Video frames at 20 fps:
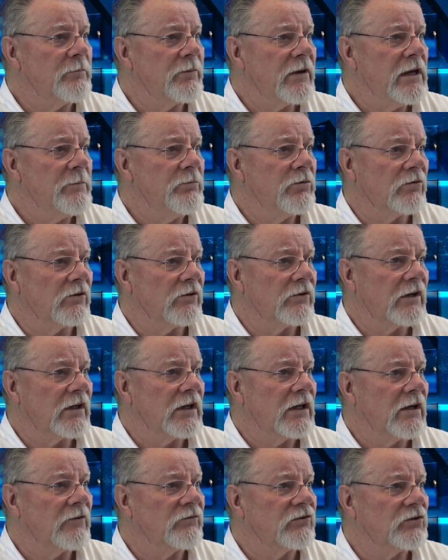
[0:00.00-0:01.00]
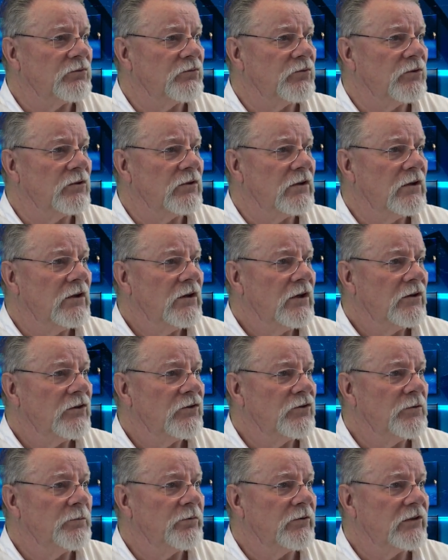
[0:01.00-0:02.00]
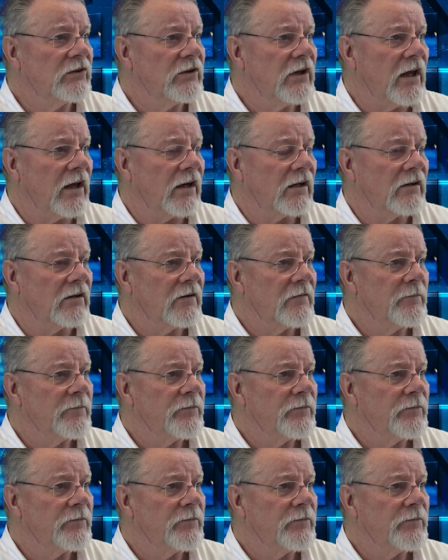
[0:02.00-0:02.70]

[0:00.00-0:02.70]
people they have sworn to protect.